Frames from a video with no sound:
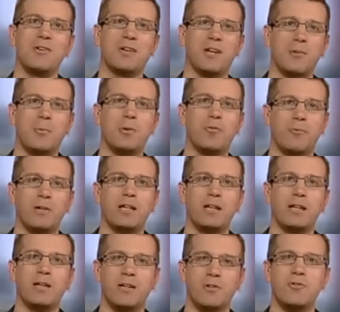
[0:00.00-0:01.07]
You kind of want a really
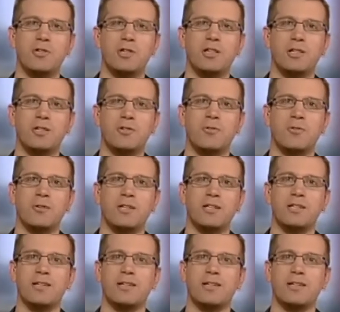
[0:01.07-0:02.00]
interesting story. So.